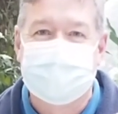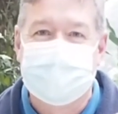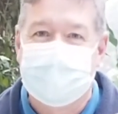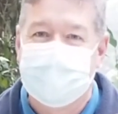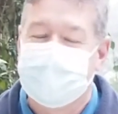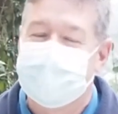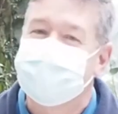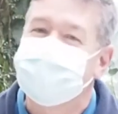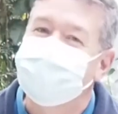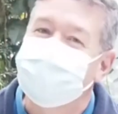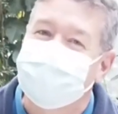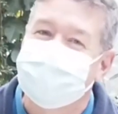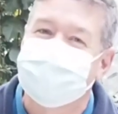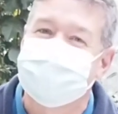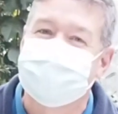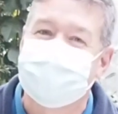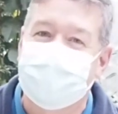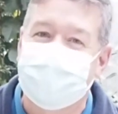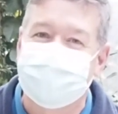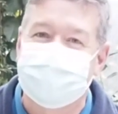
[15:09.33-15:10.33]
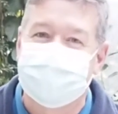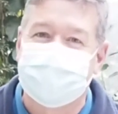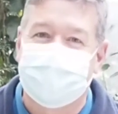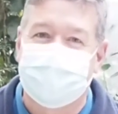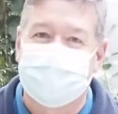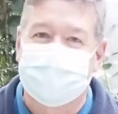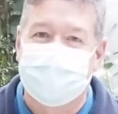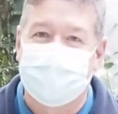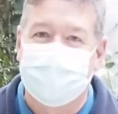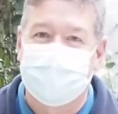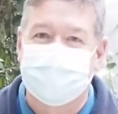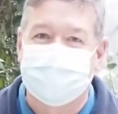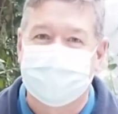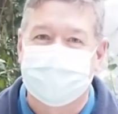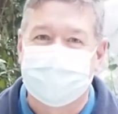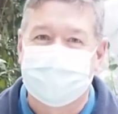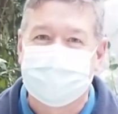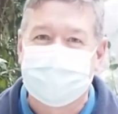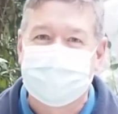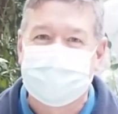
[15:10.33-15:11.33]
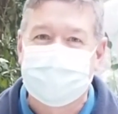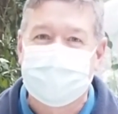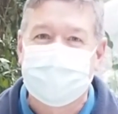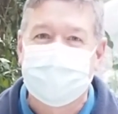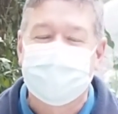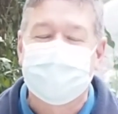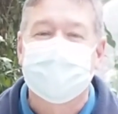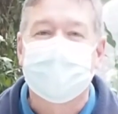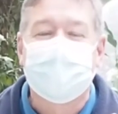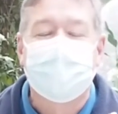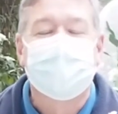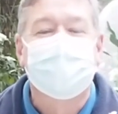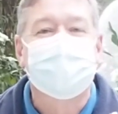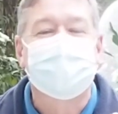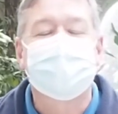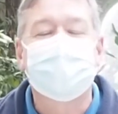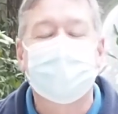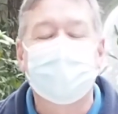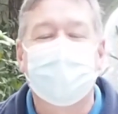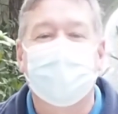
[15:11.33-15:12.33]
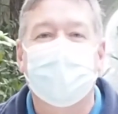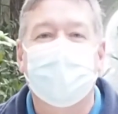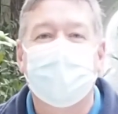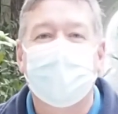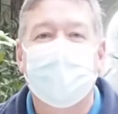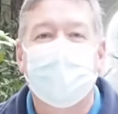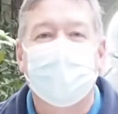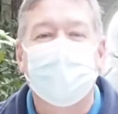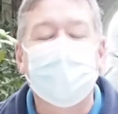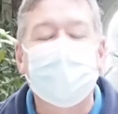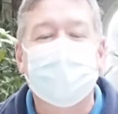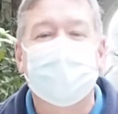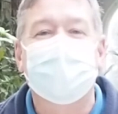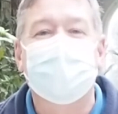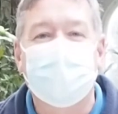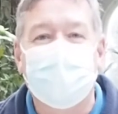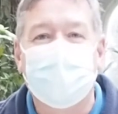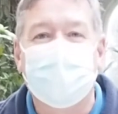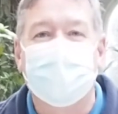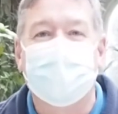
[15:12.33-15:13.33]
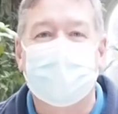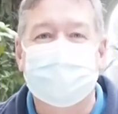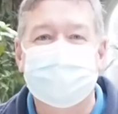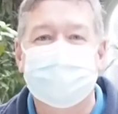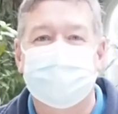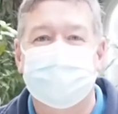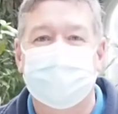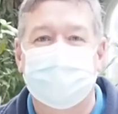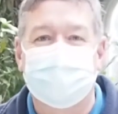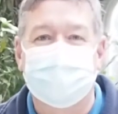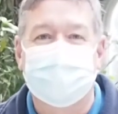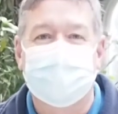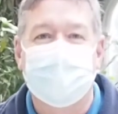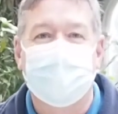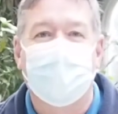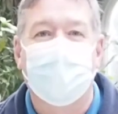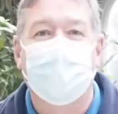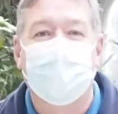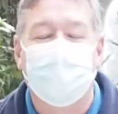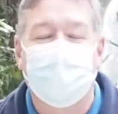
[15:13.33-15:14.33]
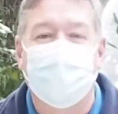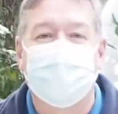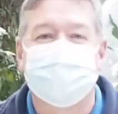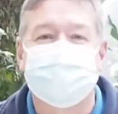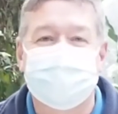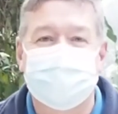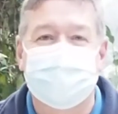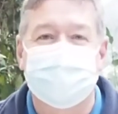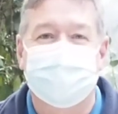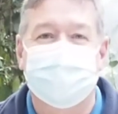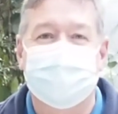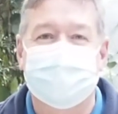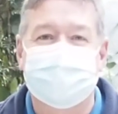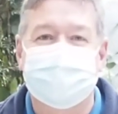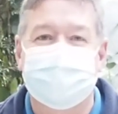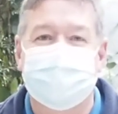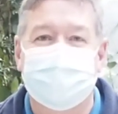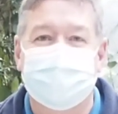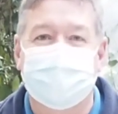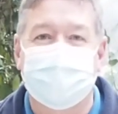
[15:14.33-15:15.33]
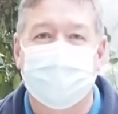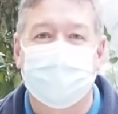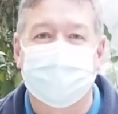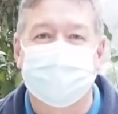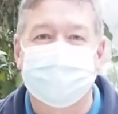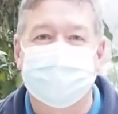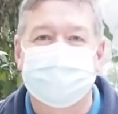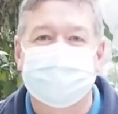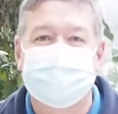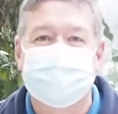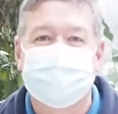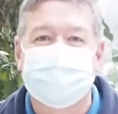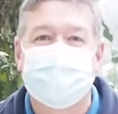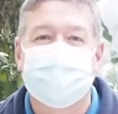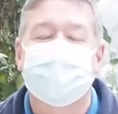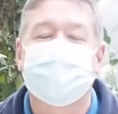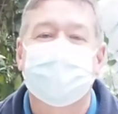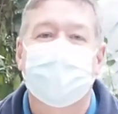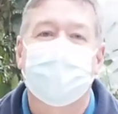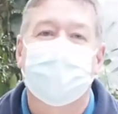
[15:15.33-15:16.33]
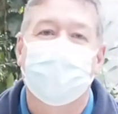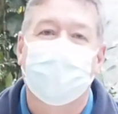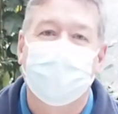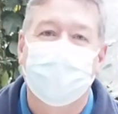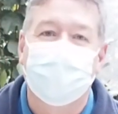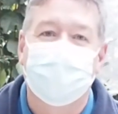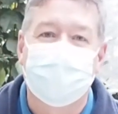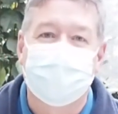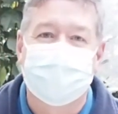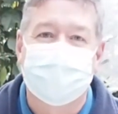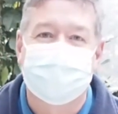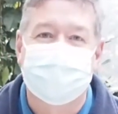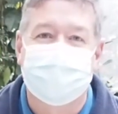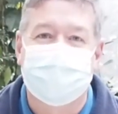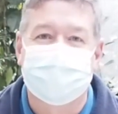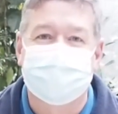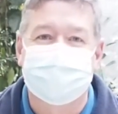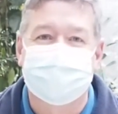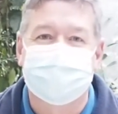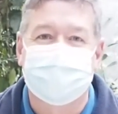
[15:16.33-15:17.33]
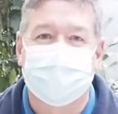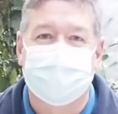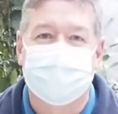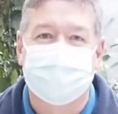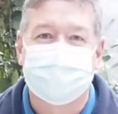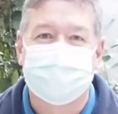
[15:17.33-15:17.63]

It's not the same as our garden. But you know what? We can all enjoy watching the birds in our garden, looking at nature.